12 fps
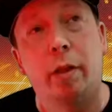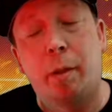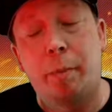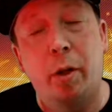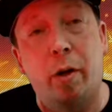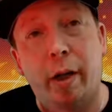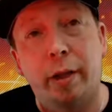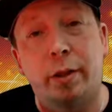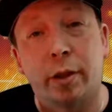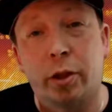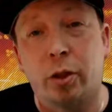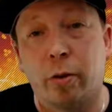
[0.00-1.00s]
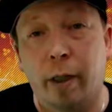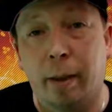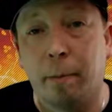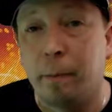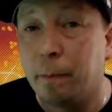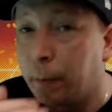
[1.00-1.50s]
The computer I used to
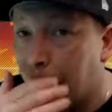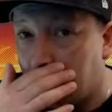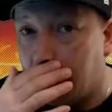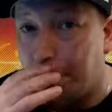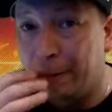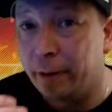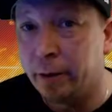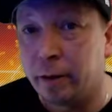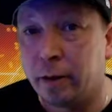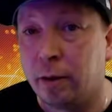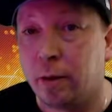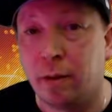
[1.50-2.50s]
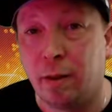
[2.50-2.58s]
stream, I built